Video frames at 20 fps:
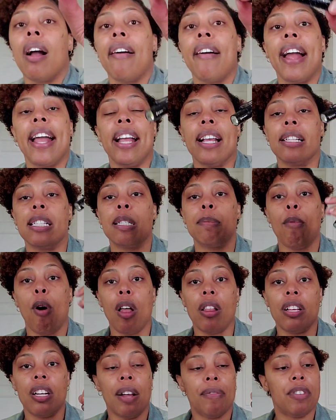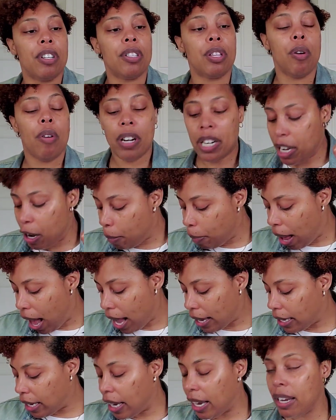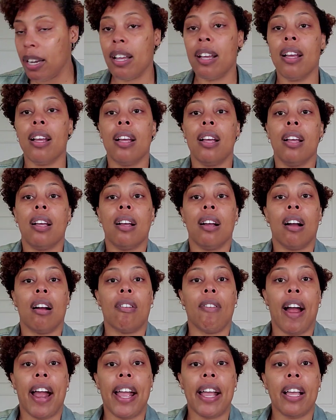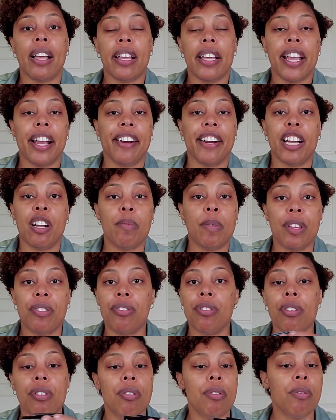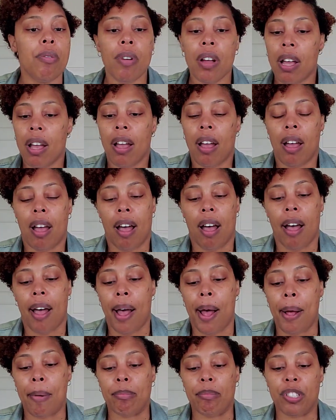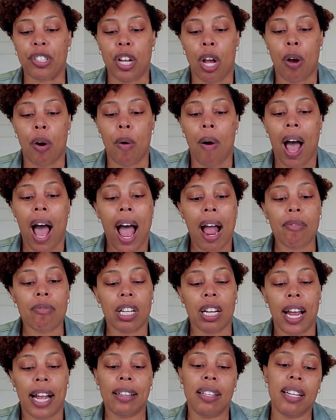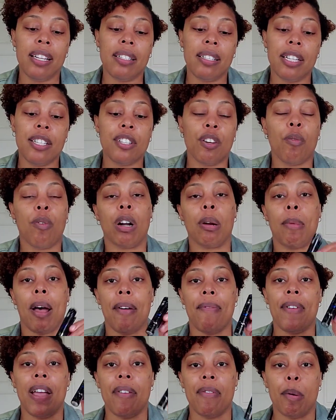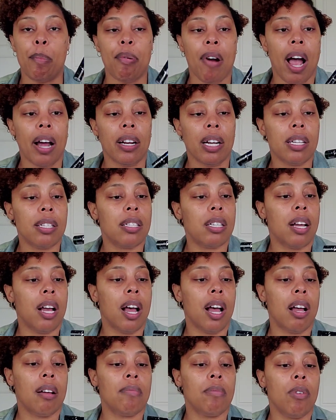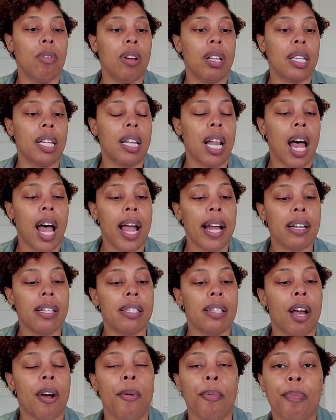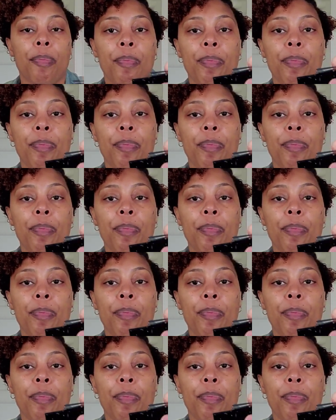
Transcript: right, it's small enough to throw it in your pocket. All right, carry it with you. So I really like these. These are one of my favorite products on the line. So